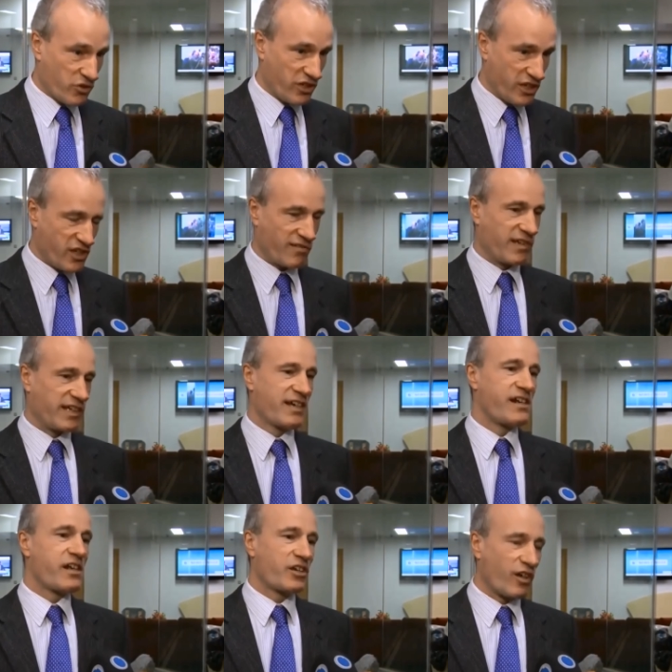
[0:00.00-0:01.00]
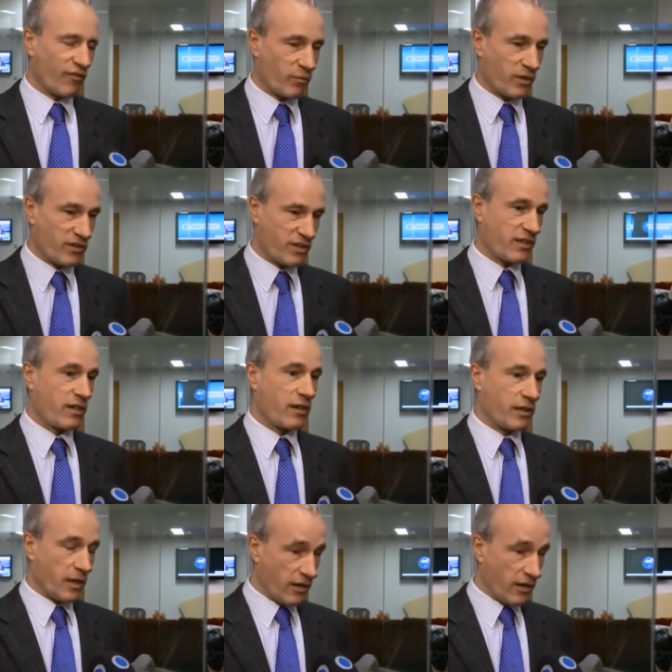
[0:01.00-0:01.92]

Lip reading: judiciary, government and